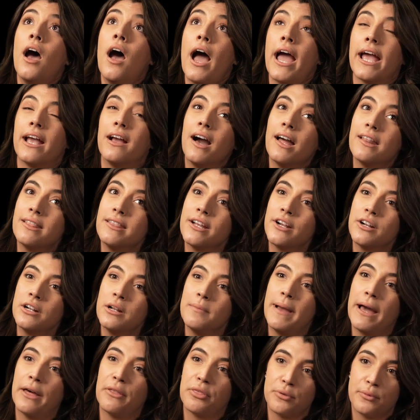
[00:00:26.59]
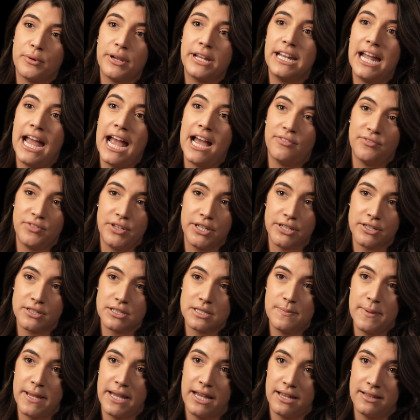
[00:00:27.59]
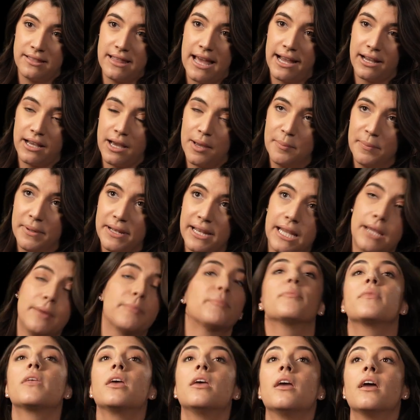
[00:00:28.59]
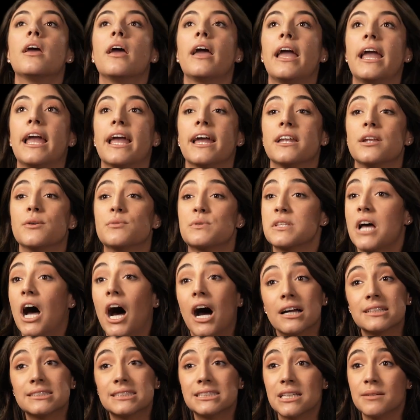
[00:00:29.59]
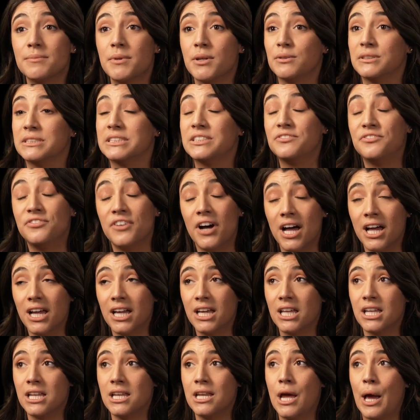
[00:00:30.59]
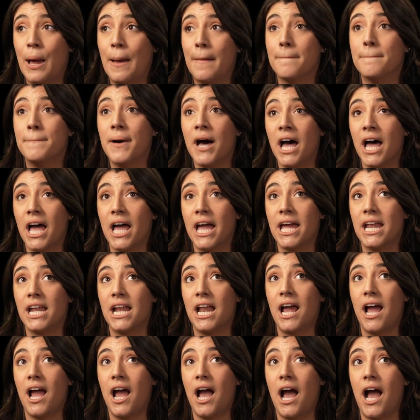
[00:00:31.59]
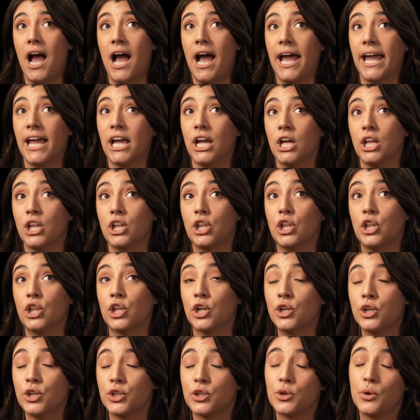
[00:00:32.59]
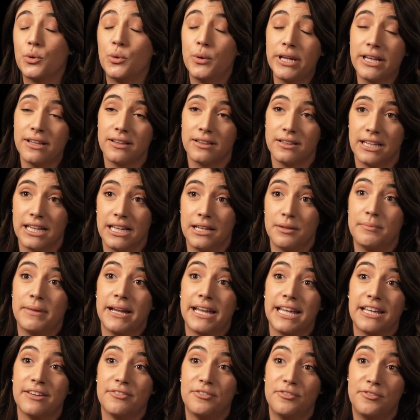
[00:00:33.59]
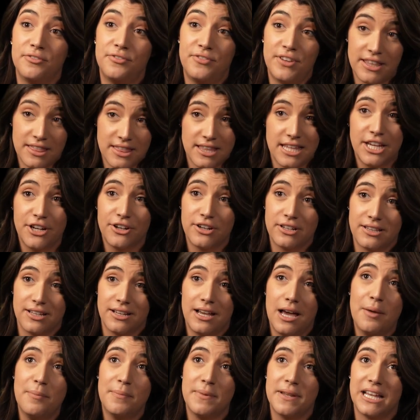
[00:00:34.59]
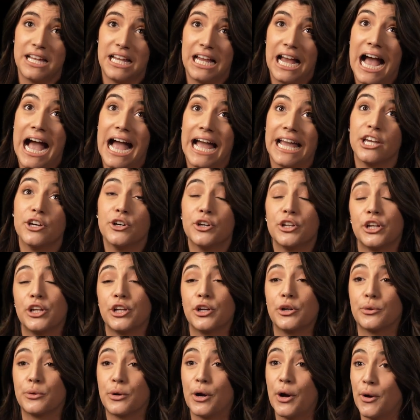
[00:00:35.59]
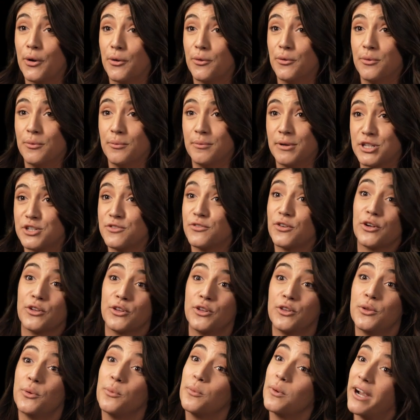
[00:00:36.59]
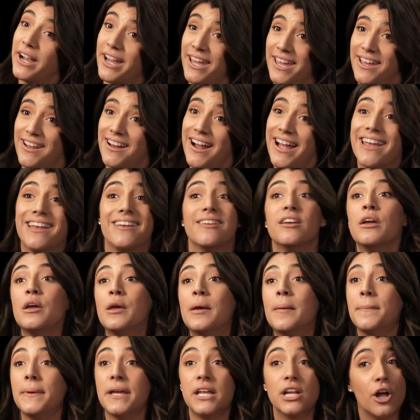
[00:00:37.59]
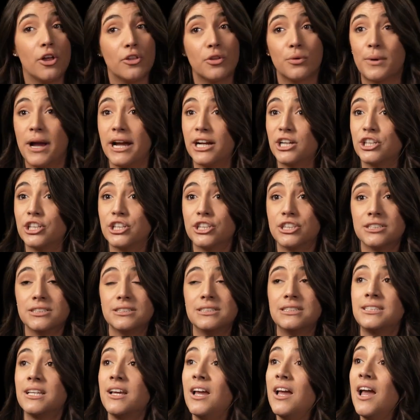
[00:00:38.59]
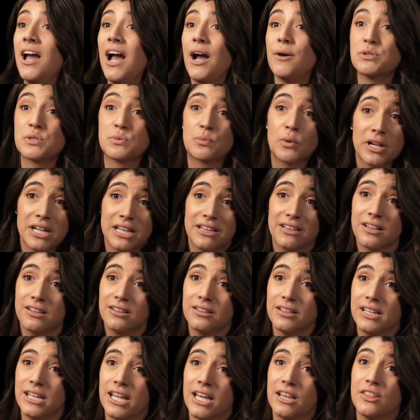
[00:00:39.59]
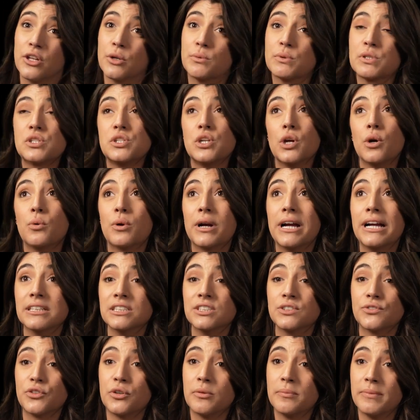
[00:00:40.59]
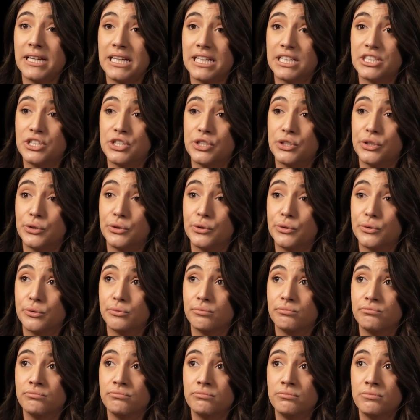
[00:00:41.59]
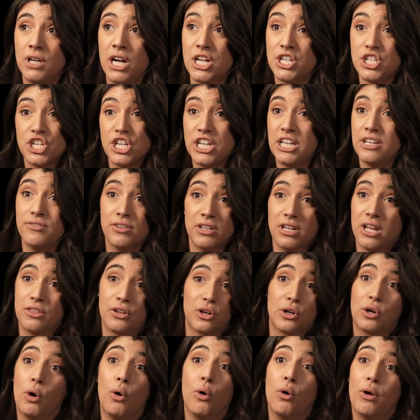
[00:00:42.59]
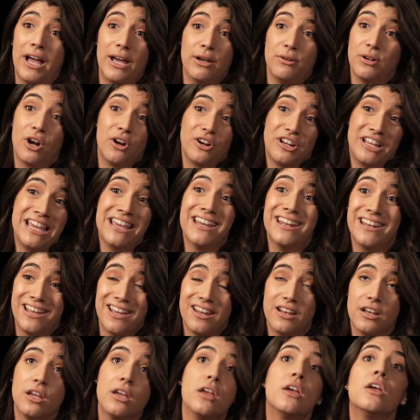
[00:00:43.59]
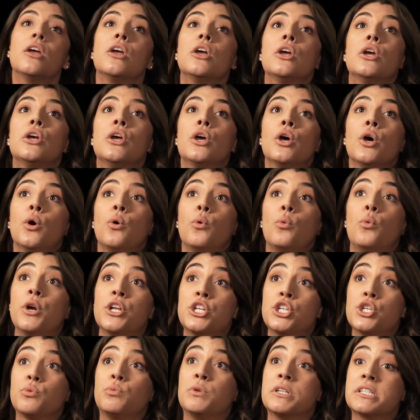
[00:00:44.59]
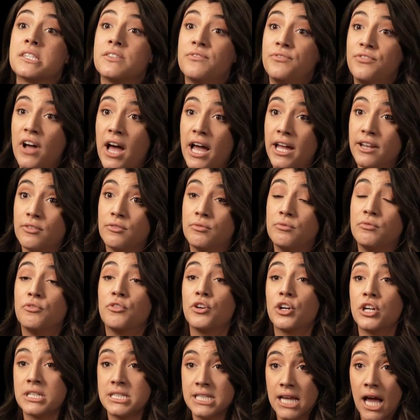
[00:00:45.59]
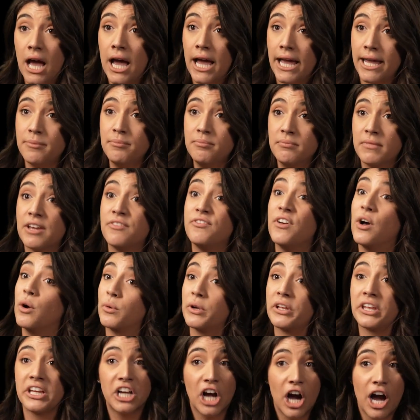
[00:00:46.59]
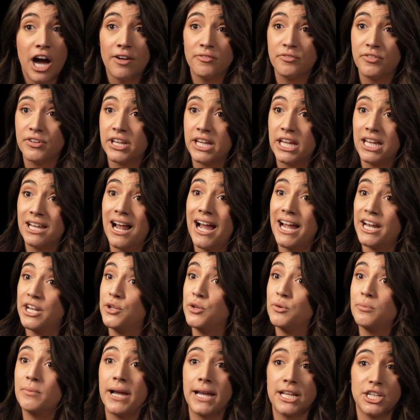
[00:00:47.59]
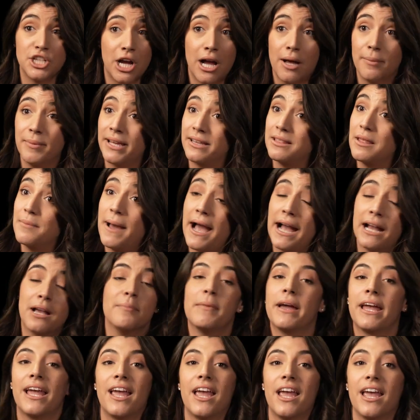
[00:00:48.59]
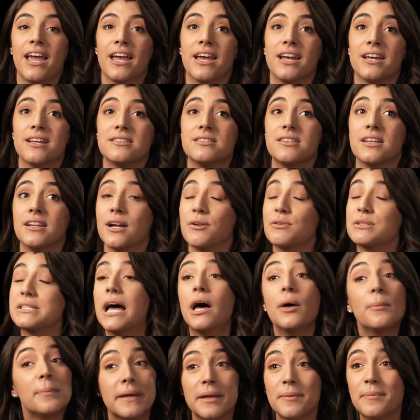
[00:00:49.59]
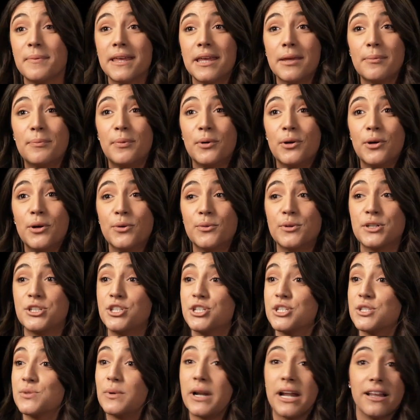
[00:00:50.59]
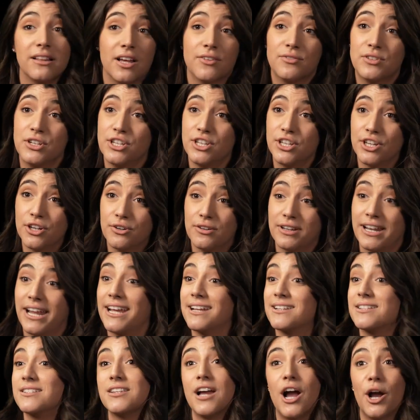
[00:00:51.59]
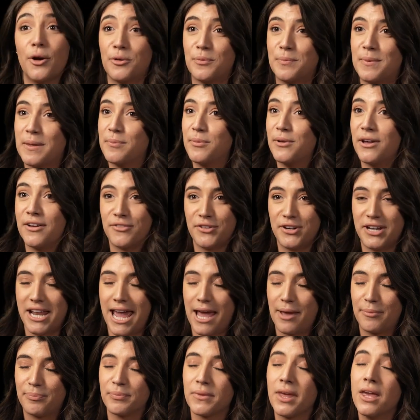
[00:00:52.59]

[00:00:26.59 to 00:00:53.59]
I got there in about 3.5 years being at that company. And it was awesome, it was fun, but I learned quickly in my 5th year at the company, I couldn't grow much further than where I hit. I beat all the records, I was running the clinic, there was nowhere else for me to achieve another goal. I had already hit it, which was fun for a time. I felt really confident, I knew my job like the back of my hands, and I was helping people, which is what I love to do, and I get to talk with people every day.